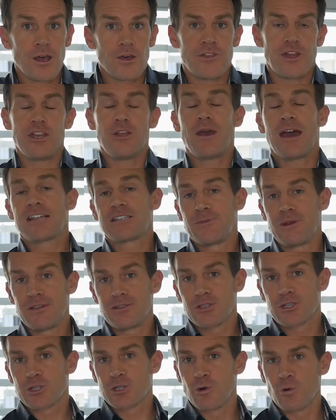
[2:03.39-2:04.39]
then you had to be
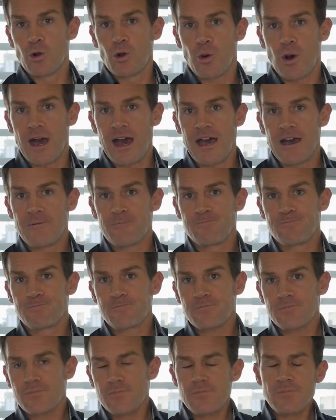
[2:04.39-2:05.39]
in the school choir.
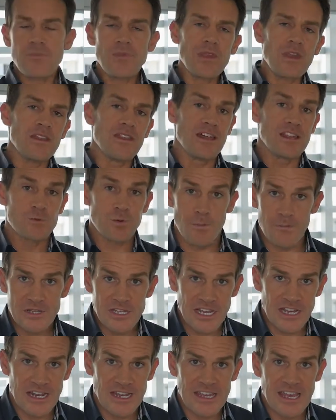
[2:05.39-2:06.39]
Now, there's one
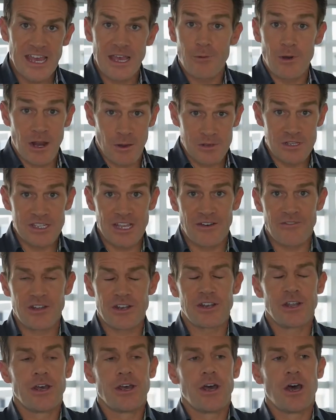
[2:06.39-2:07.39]
particular year when I was
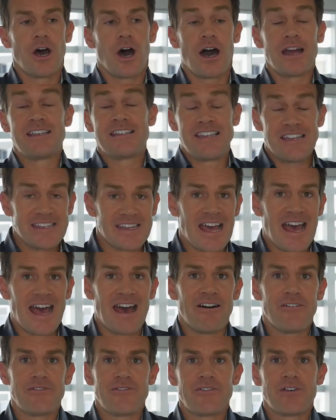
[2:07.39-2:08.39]
seven, I didn't
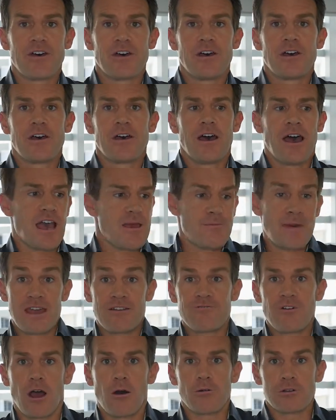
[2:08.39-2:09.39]
have a
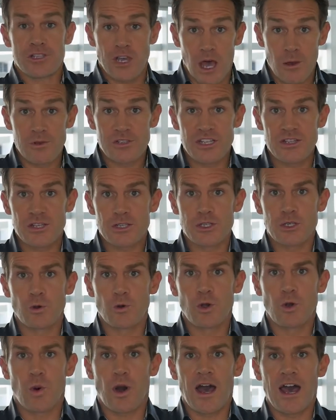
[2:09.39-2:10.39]
main role, so I was in the
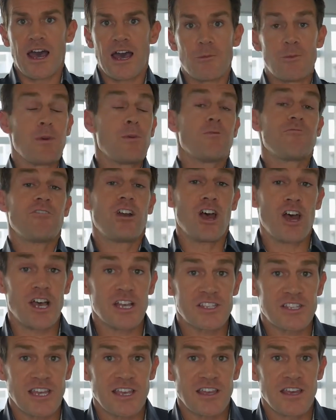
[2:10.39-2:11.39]
school choir. And we were
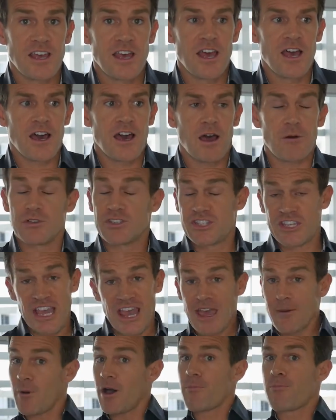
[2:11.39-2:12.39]
rehearsing, I was
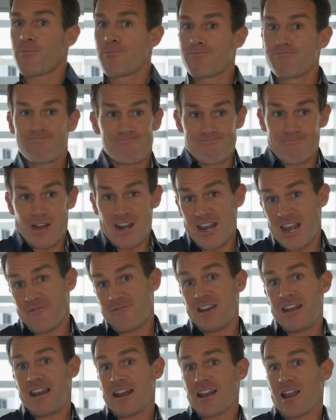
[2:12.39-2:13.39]
singing my, my
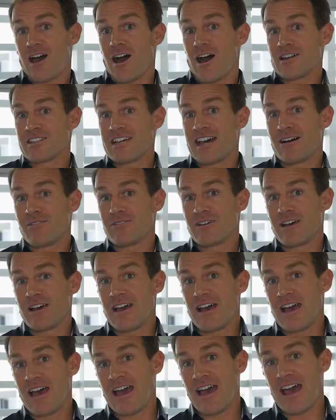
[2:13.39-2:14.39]
lovely little heart out,
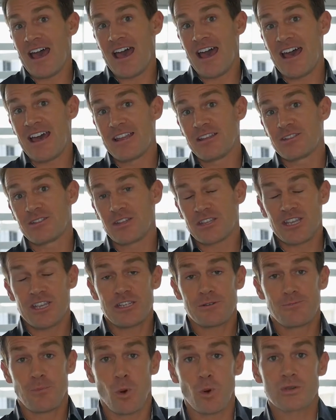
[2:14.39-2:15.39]
and the
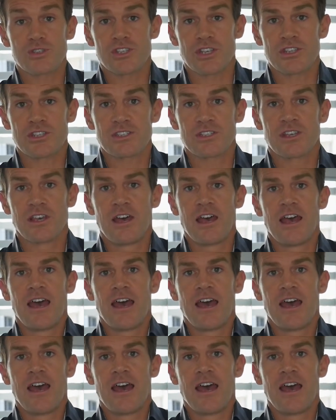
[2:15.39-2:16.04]
teacher paused us